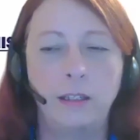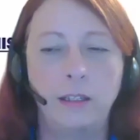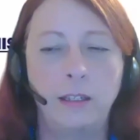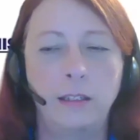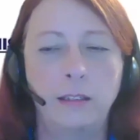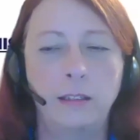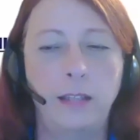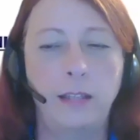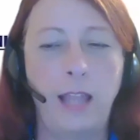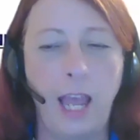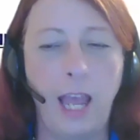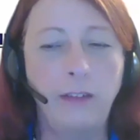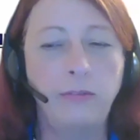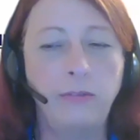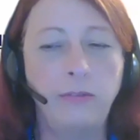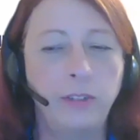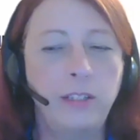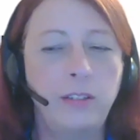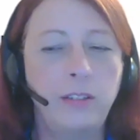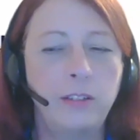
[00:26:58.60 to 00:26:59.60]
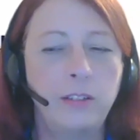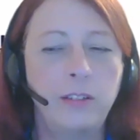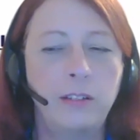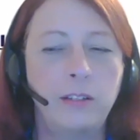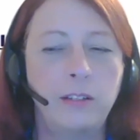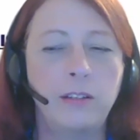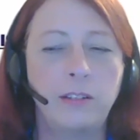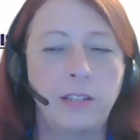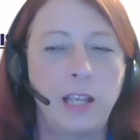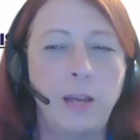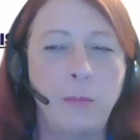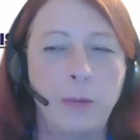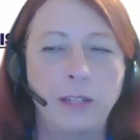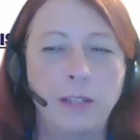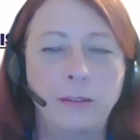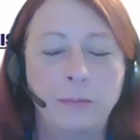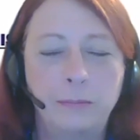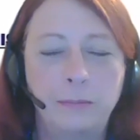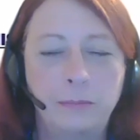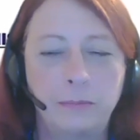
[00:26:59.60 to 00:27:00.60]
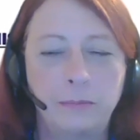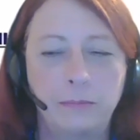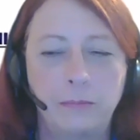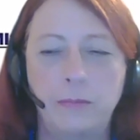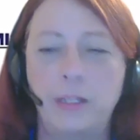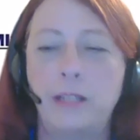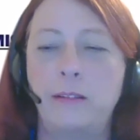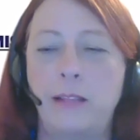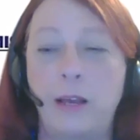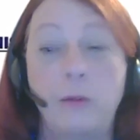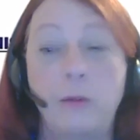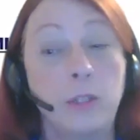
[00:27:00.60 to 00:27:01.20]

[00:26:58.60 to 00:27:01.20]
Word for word: and half listened to the summit. That